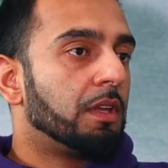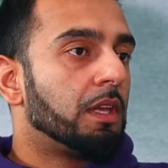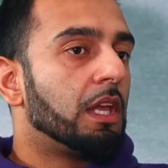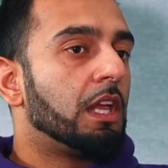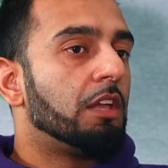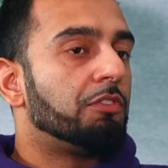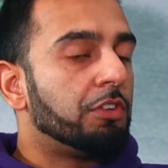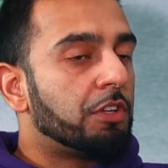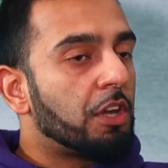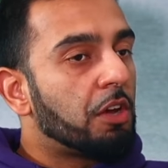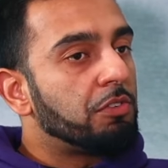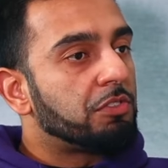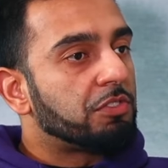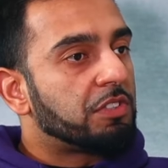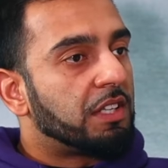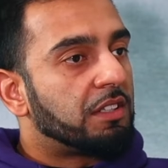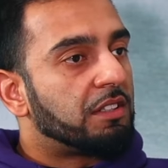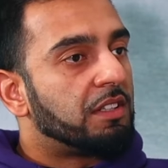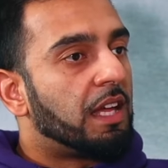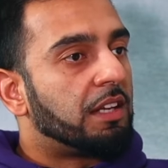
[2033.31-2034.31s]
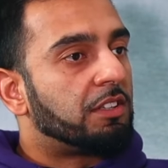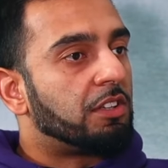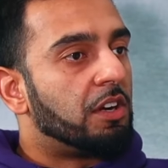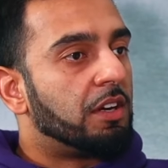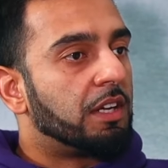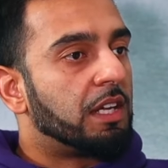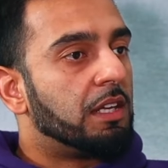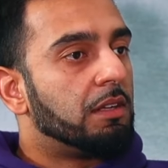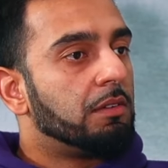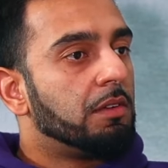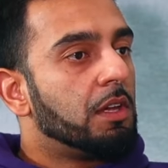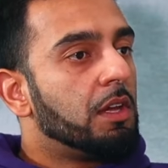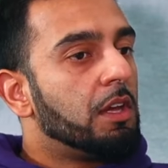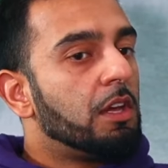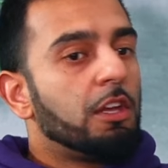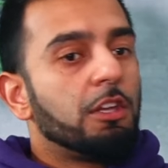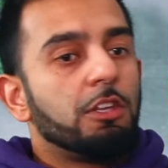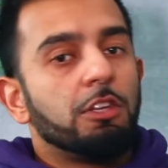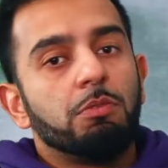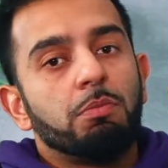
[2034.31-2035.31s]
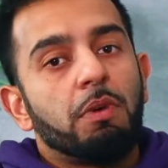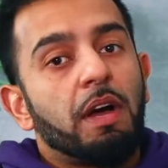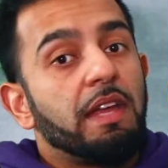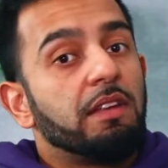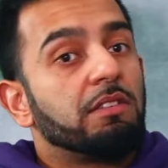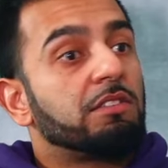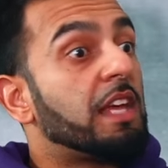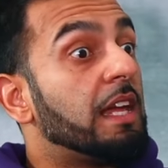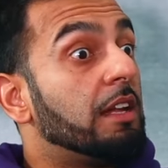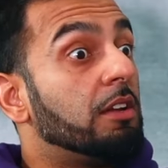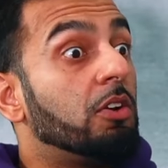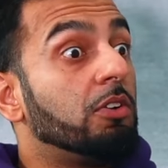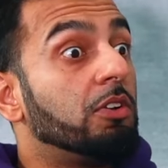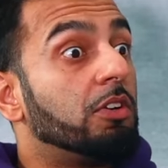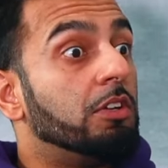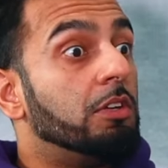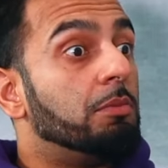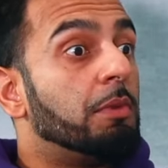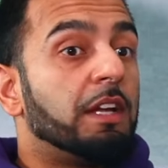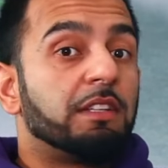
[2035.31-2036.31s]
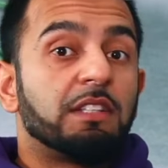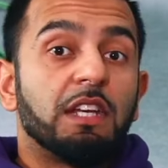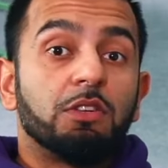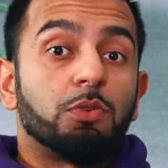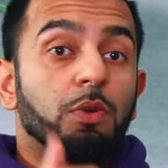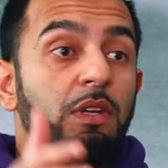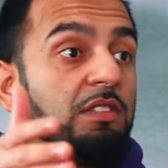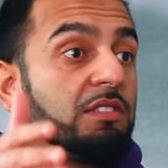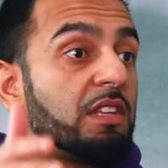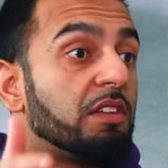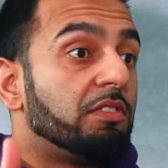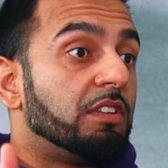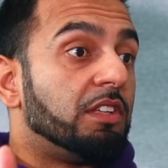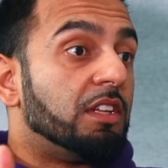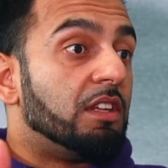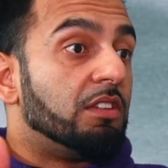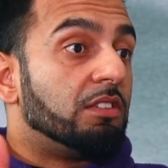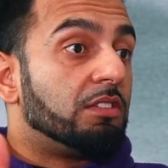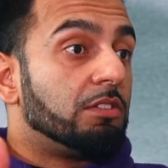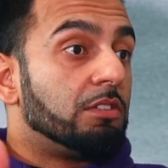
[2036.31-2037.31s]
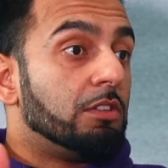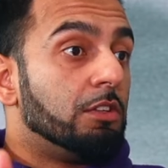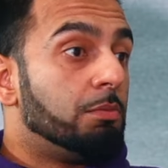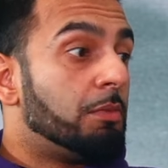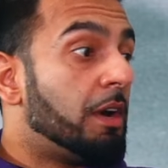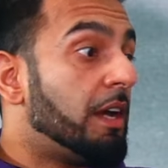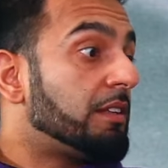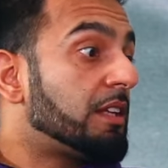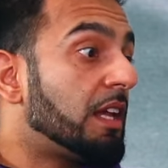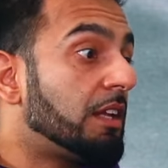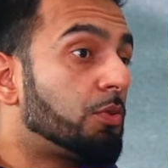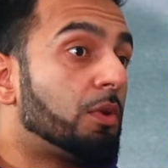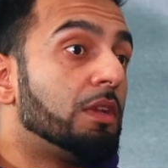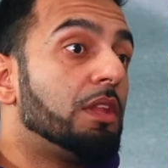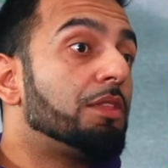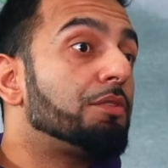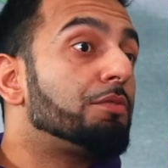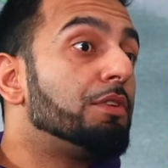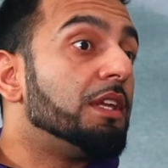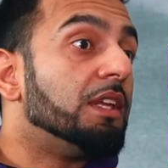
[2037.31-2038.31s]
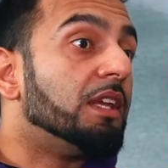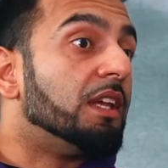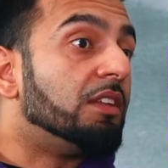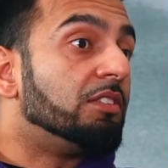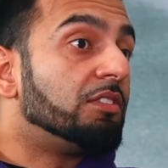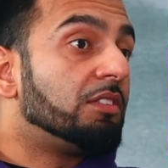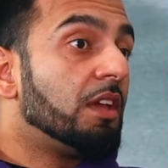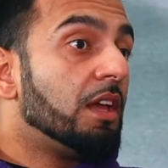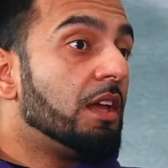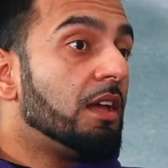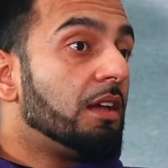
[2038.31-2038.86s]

Yes. If you don't stick to that target, you might take longer. You might take 27 years. Yes. You might take 23 years.